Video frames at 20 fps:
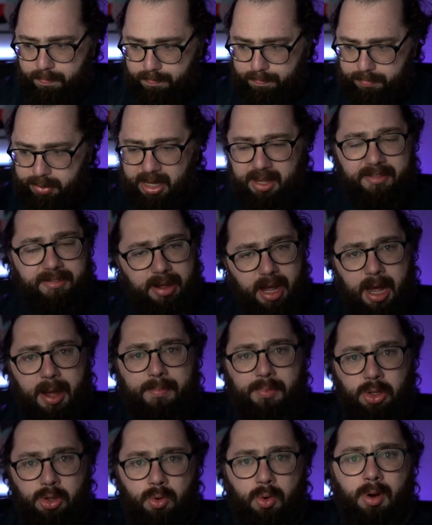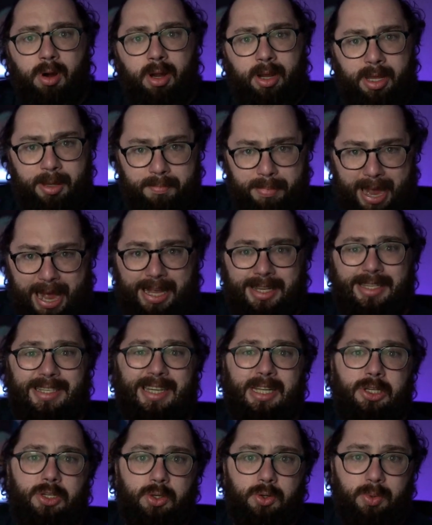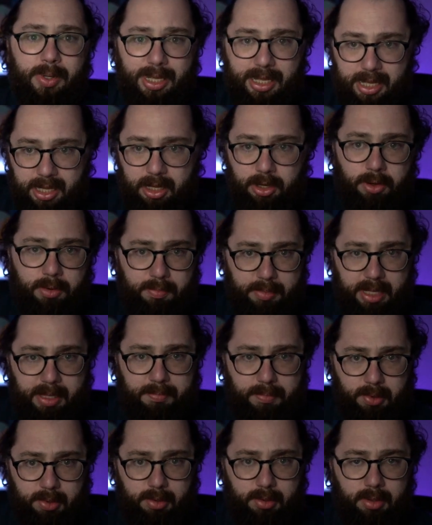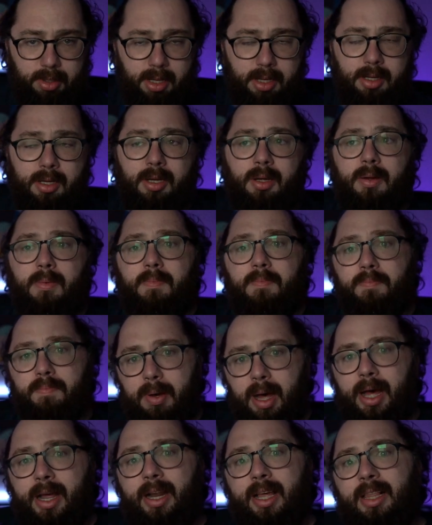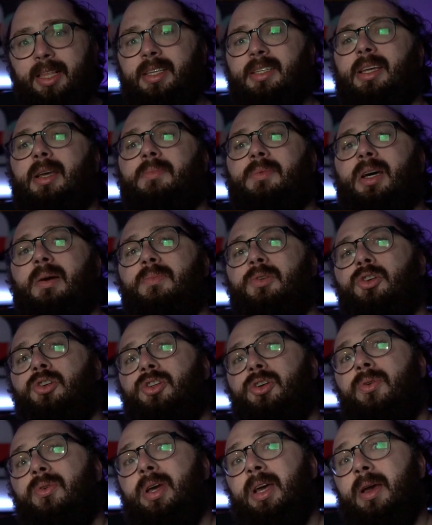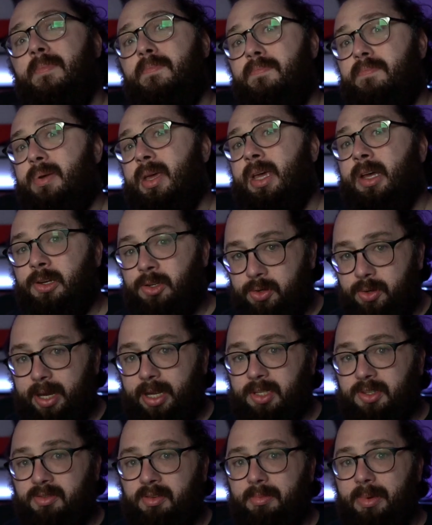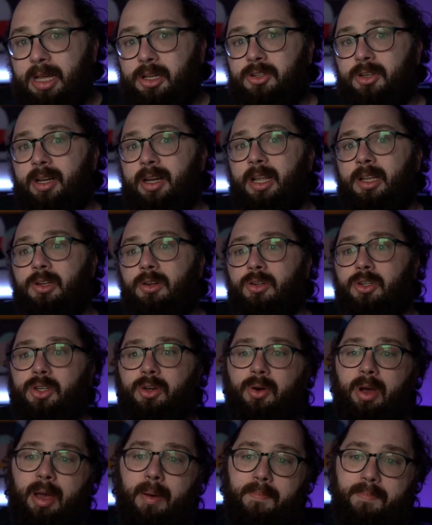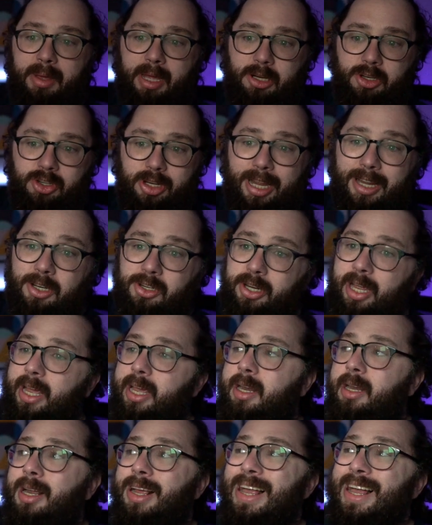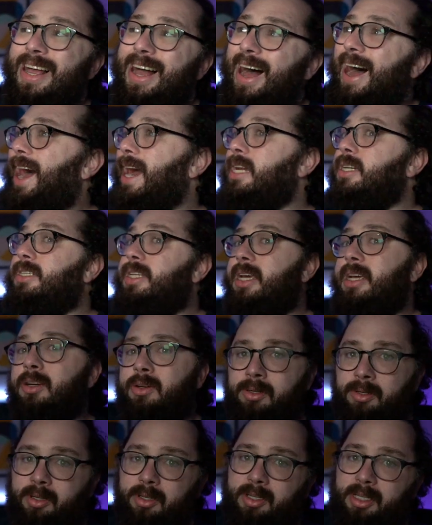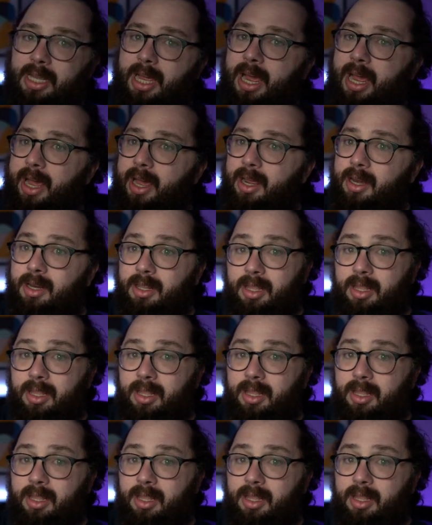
beef up your capacity to heal people, but at the same time, you're showing a big transformation and you're showing a big change in ideals and